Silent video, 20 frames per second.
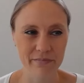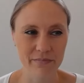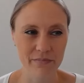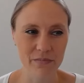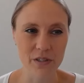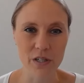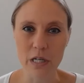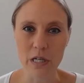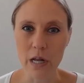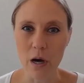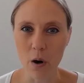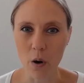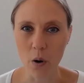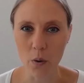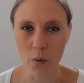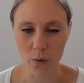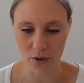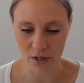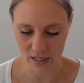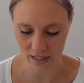
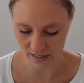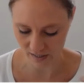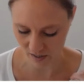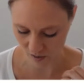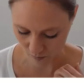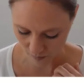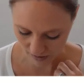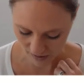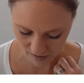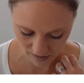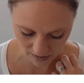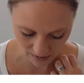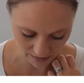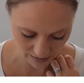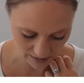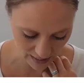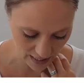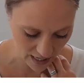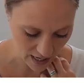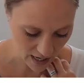know
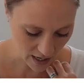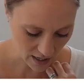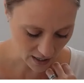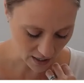explicitly.